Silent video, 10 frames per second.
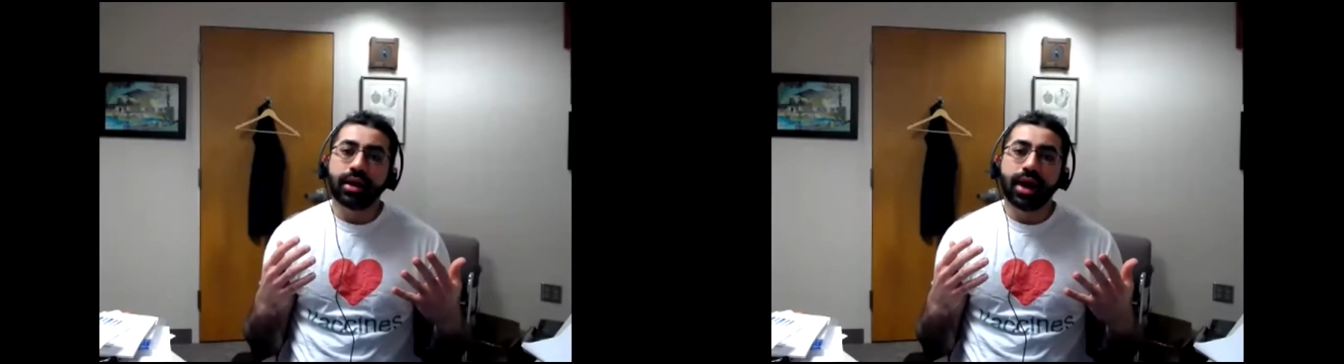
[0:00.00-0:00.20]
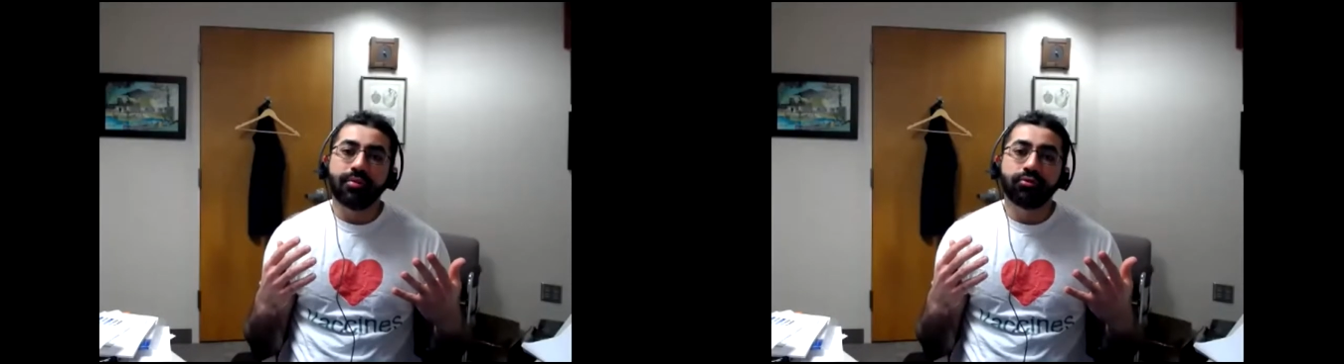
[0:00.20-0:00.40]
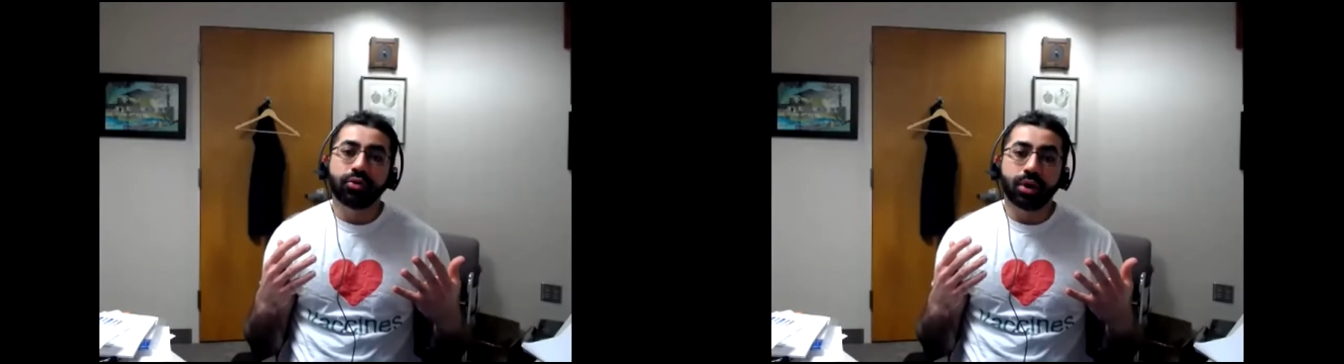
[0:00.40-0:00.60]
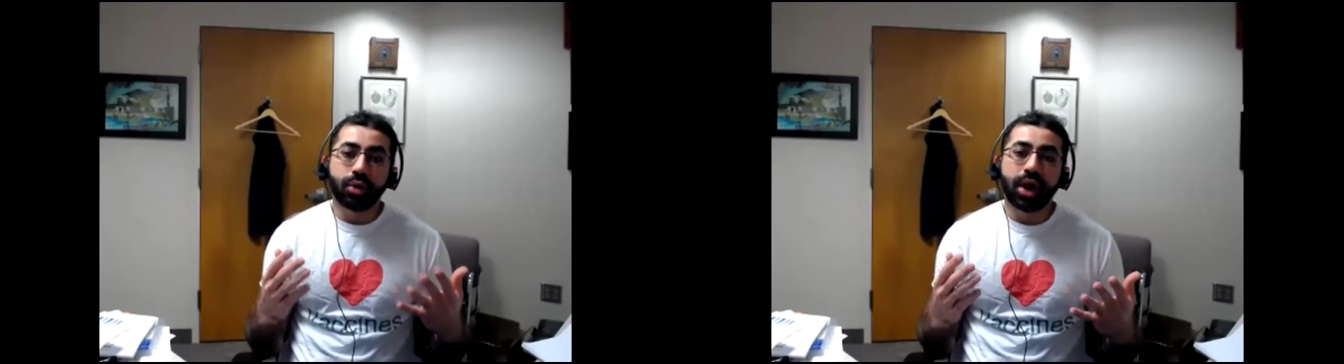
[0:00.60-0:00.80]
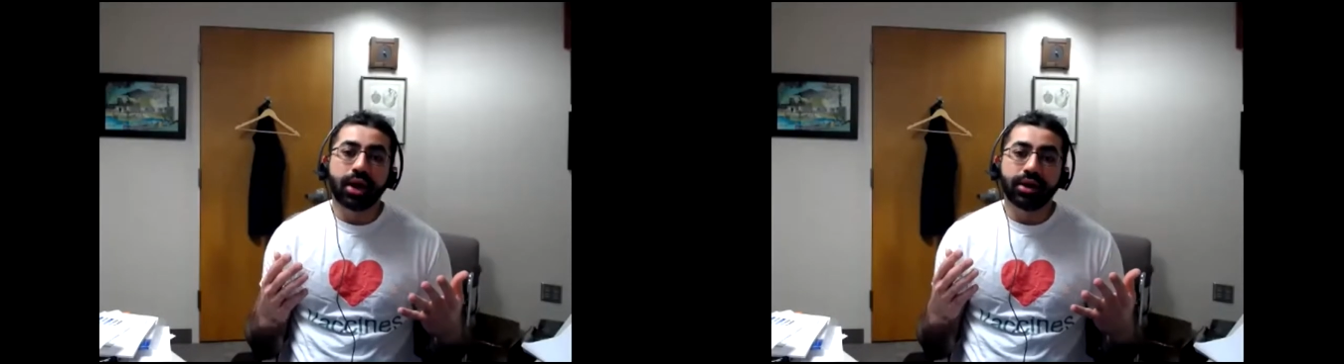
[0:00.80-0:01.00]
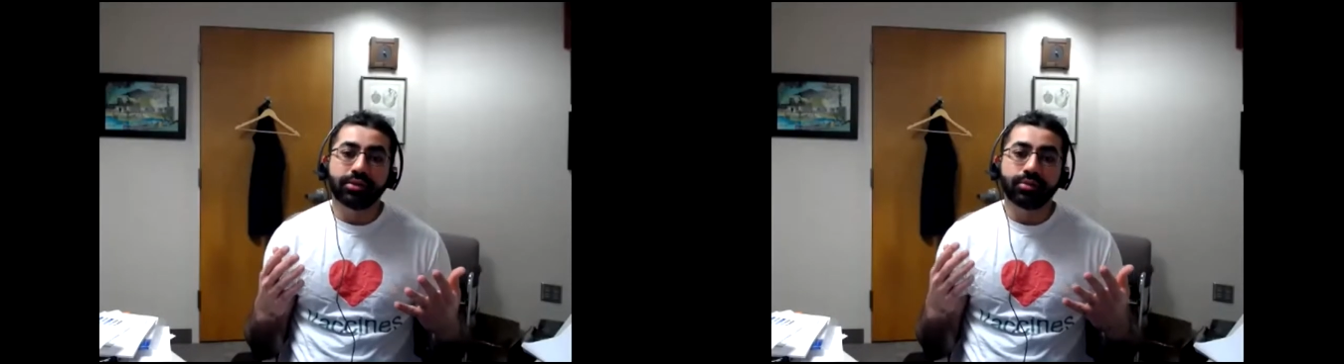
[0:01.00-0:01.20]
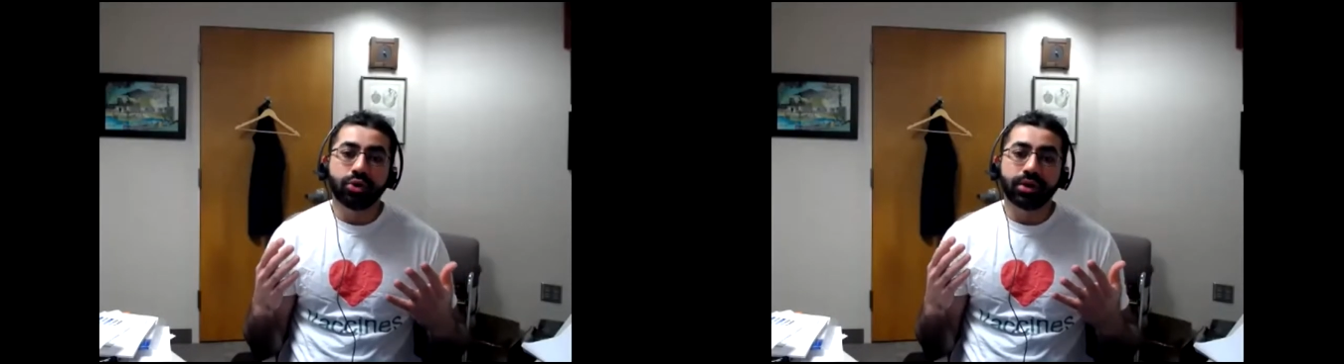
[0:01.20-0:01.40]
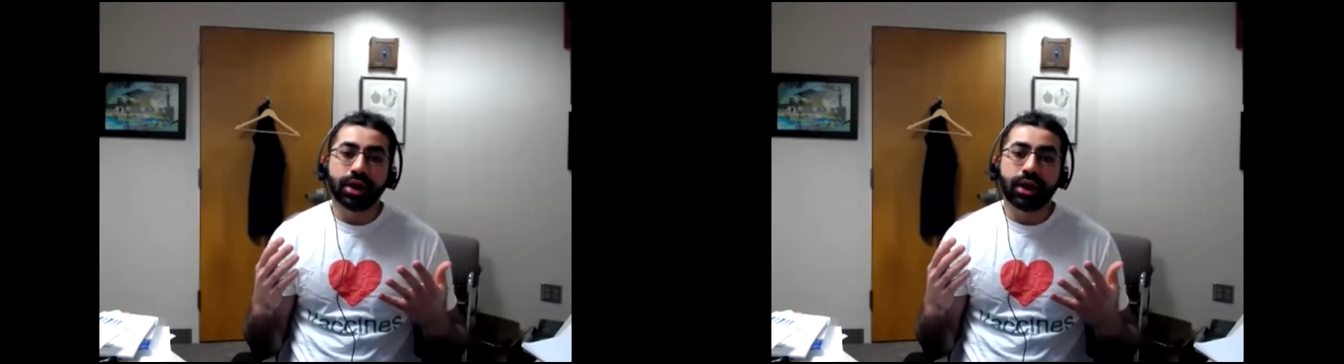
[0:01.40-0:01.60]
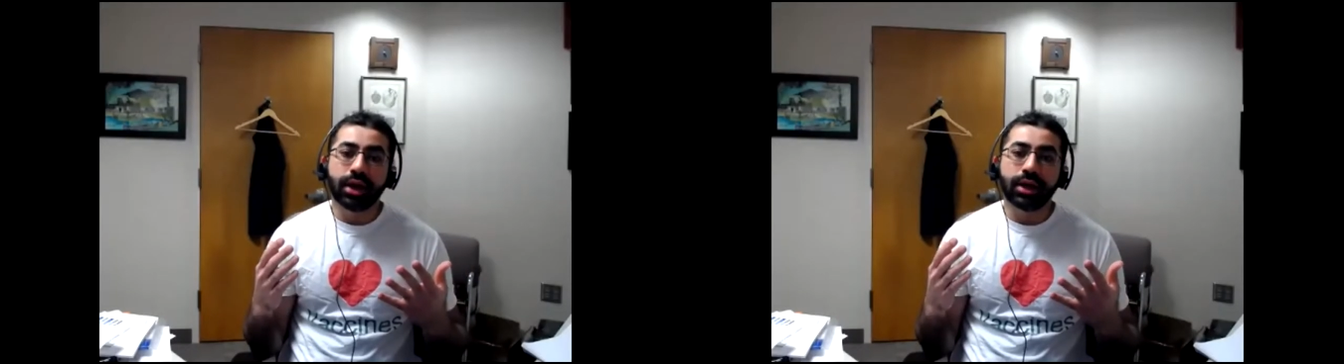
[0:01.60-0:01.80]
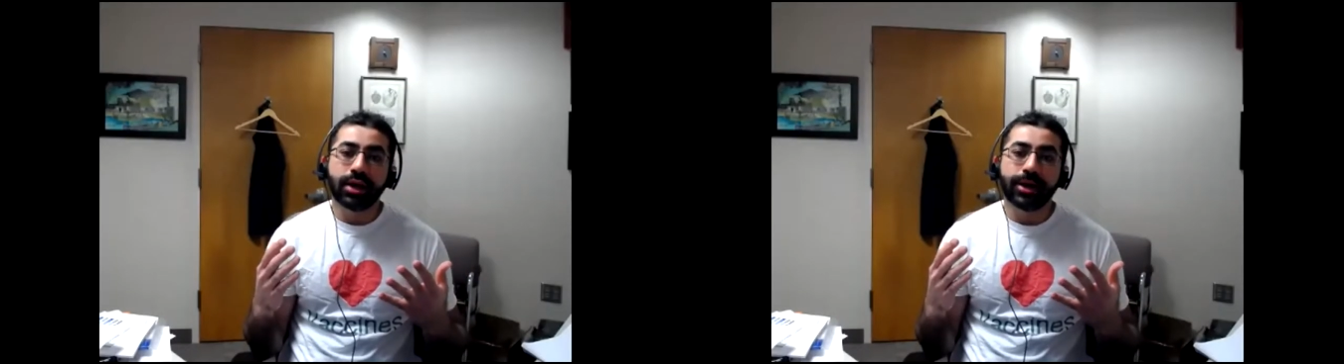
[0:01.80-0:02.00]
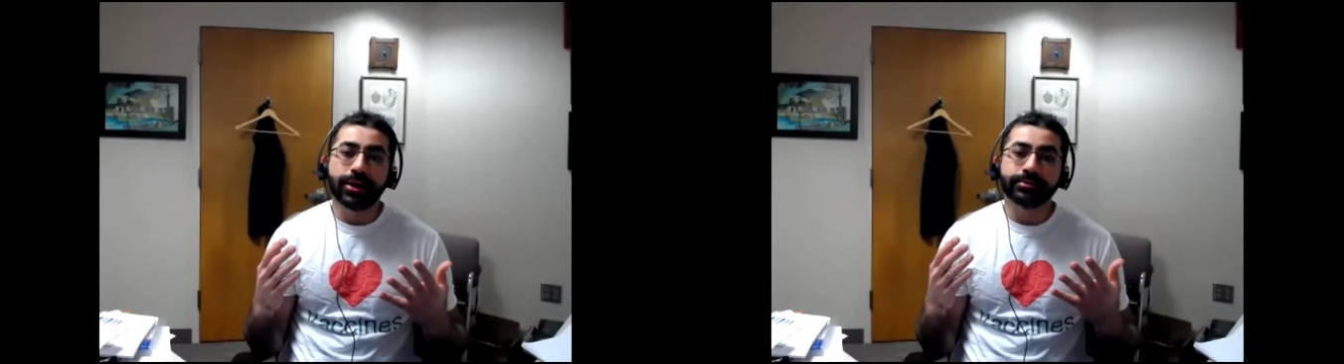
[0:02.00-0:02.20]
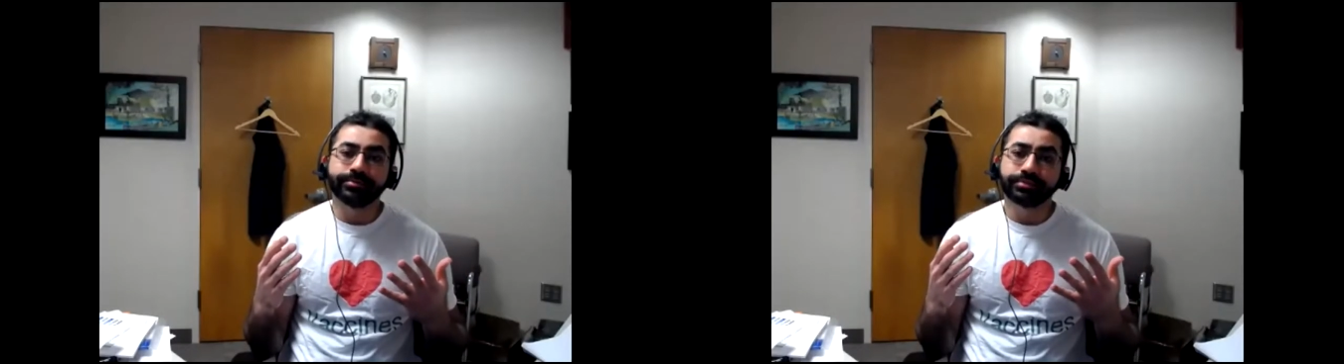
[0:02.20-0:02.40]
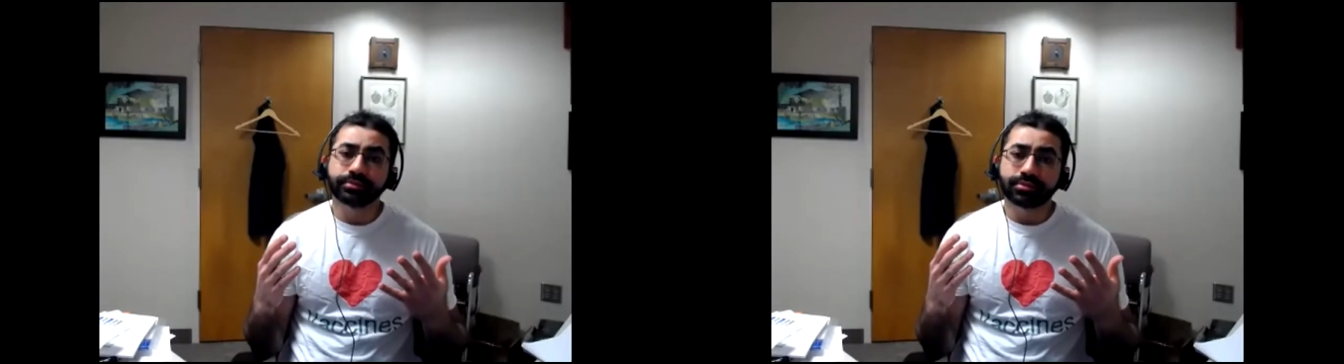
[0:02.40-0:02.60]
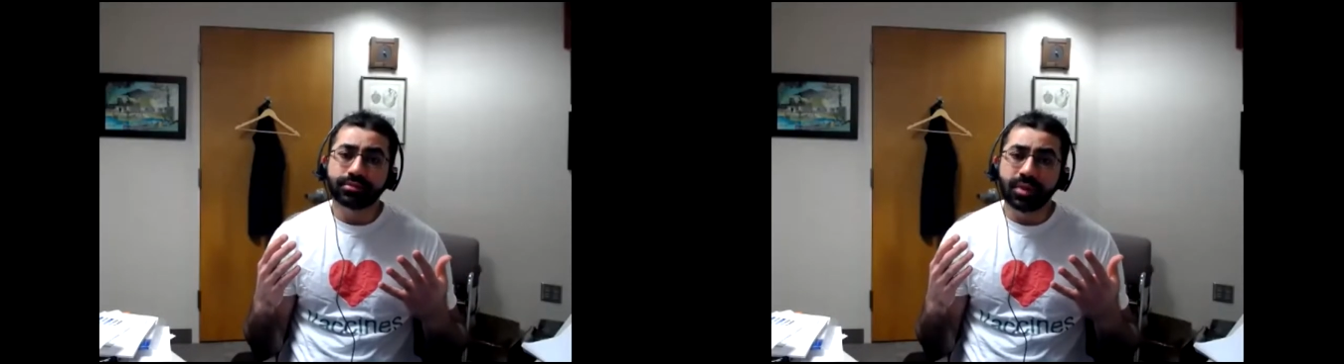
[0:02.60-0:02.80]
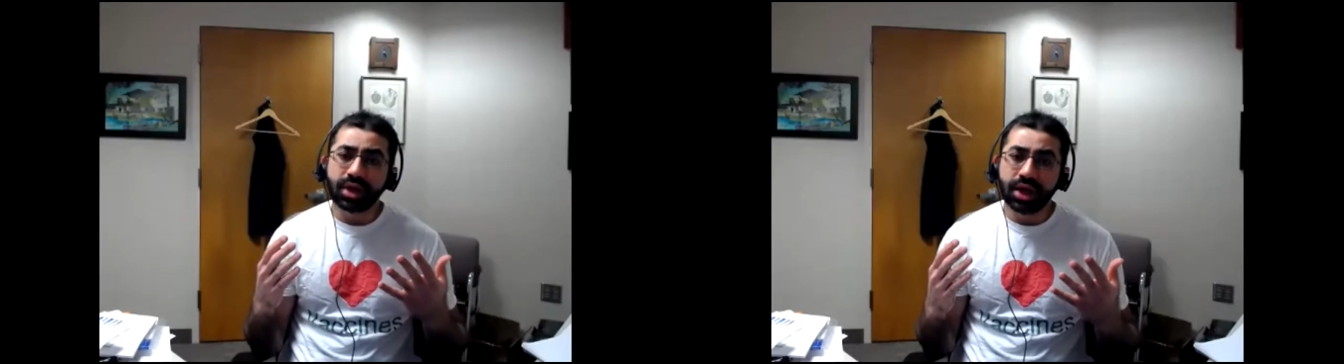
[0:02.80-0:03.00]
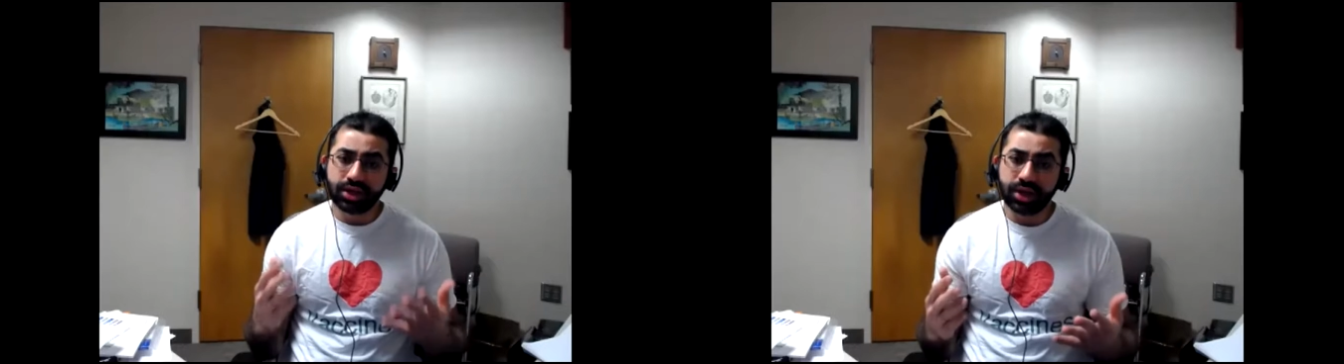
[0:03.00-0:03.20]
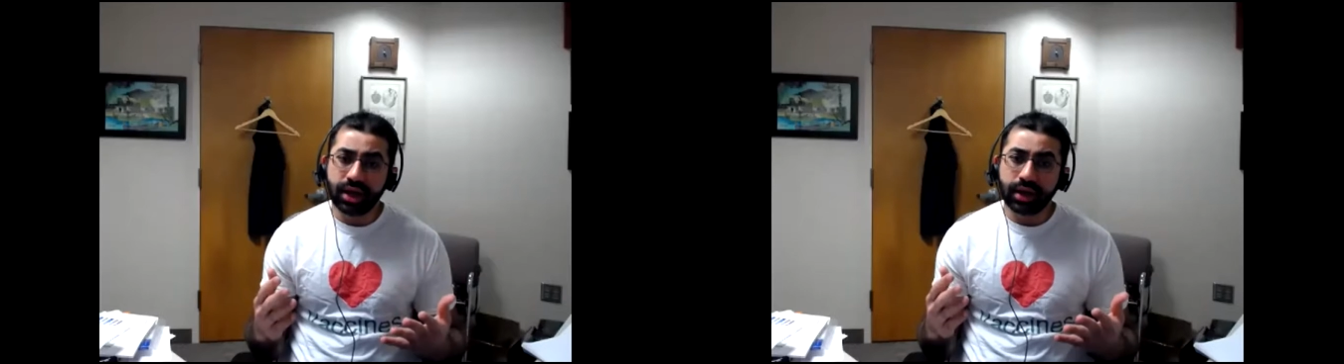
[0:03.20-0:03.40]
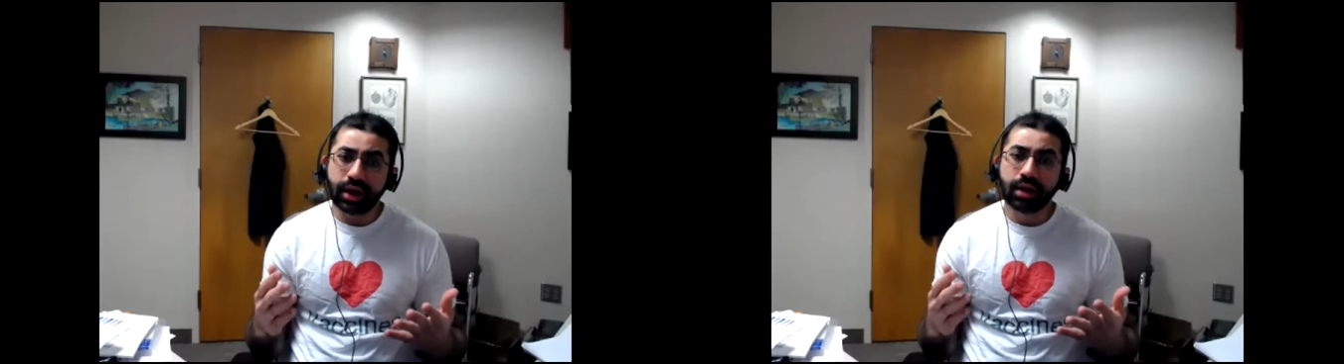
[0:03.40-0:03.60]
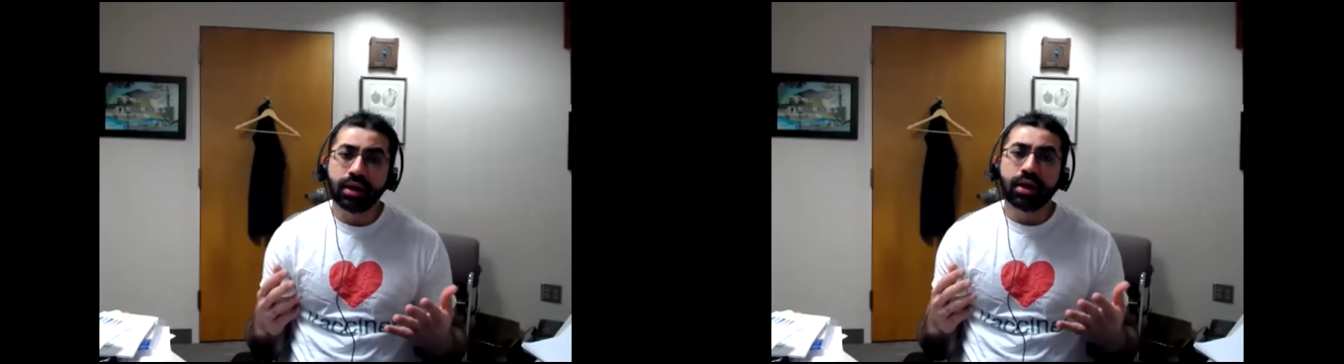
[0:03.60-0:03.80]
aim for awareness more than agenda.